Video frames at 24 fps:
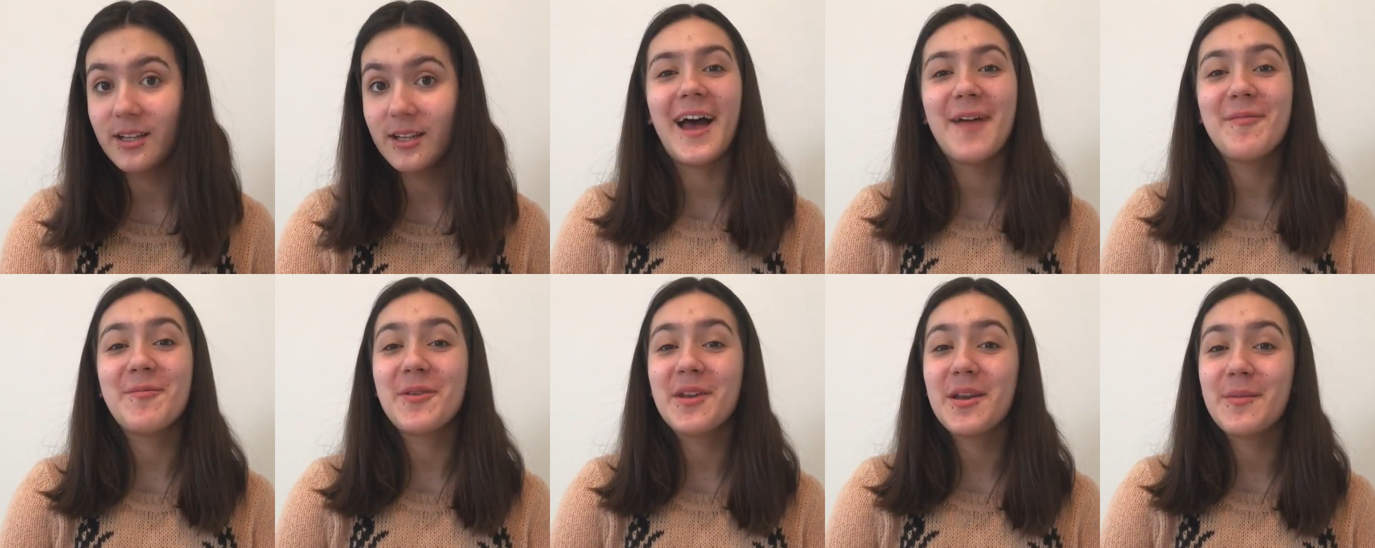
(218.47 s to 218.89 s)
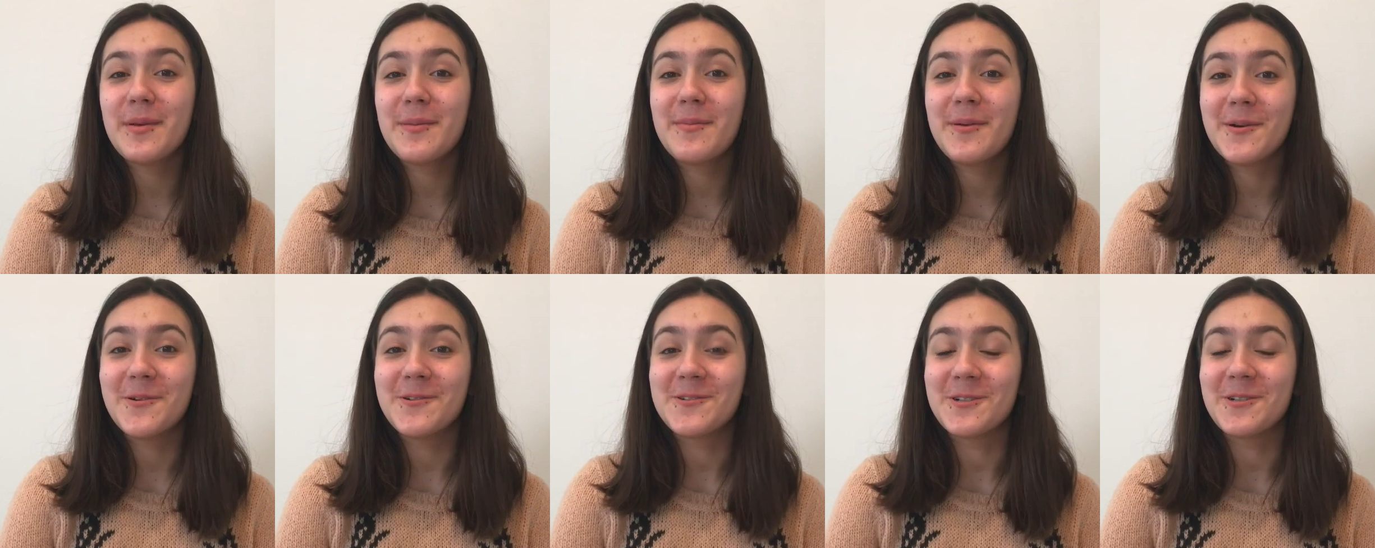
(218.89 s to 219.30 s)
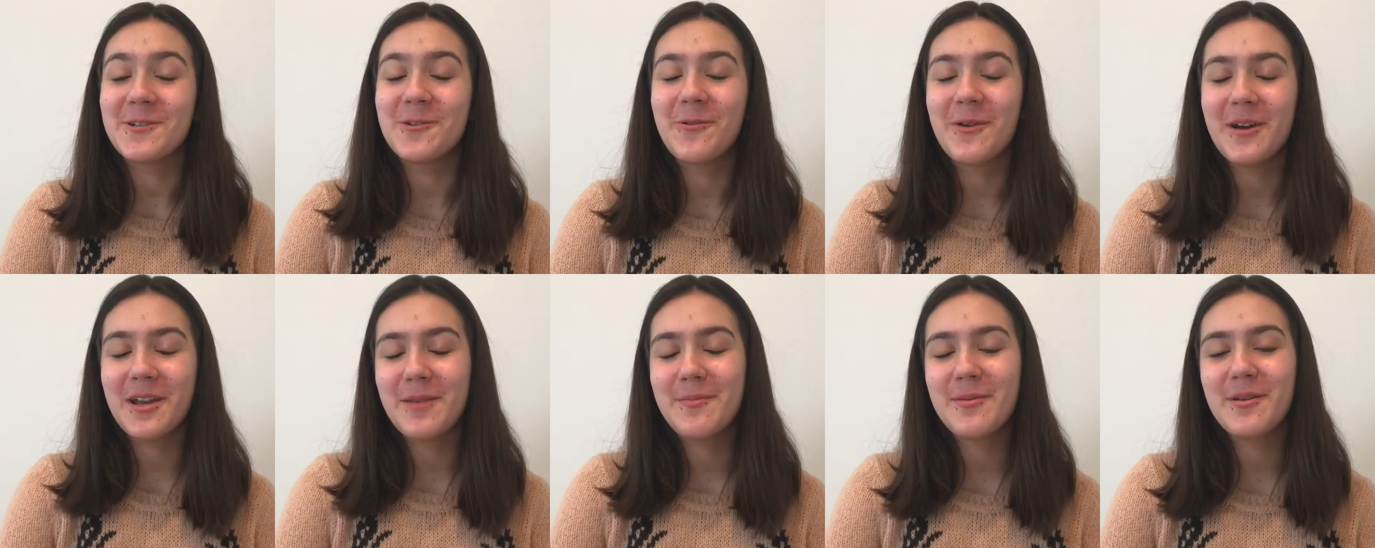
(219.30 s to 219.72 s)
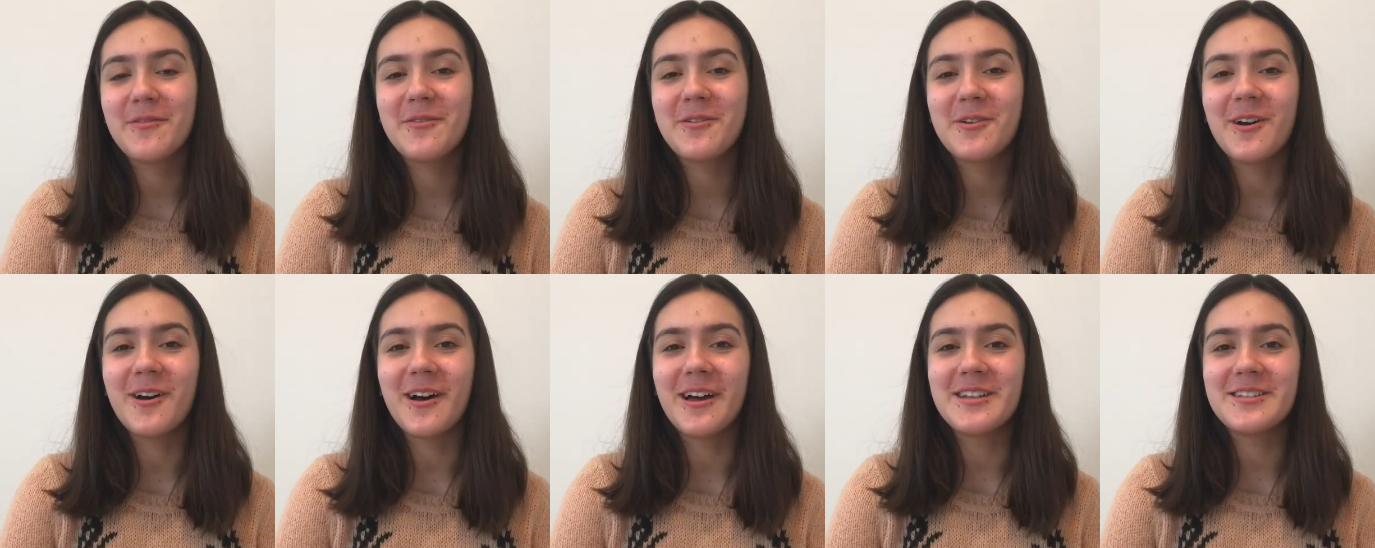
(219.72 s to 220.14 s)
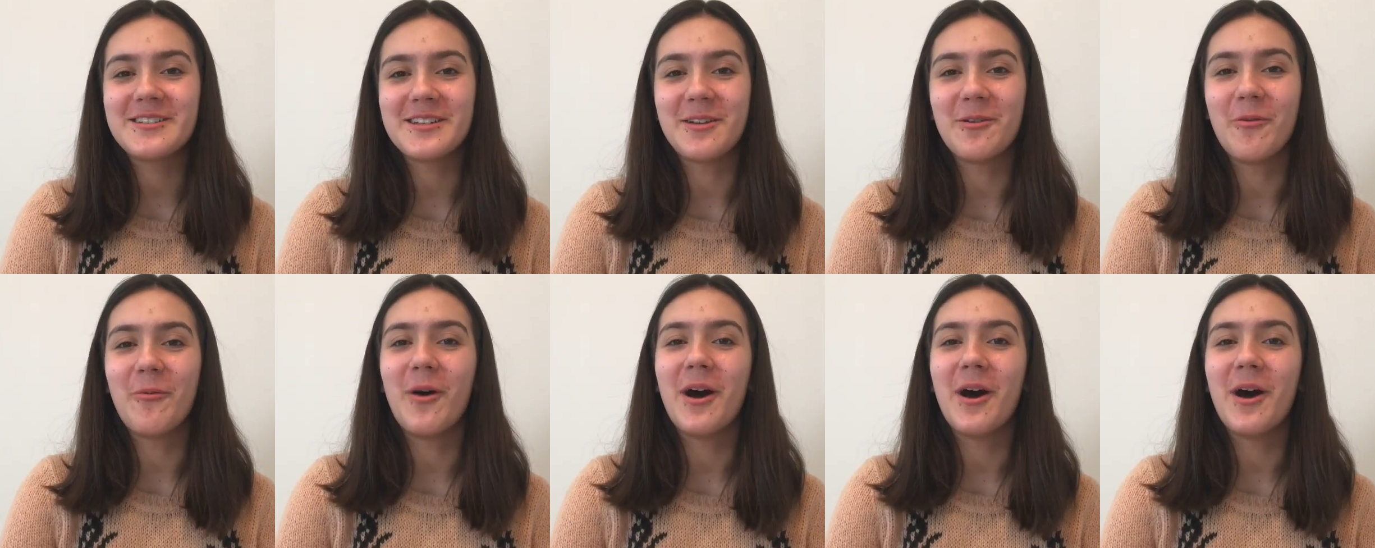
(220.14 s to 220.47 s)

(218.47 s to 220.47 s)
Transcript: I'm going to be posting quite a bit of content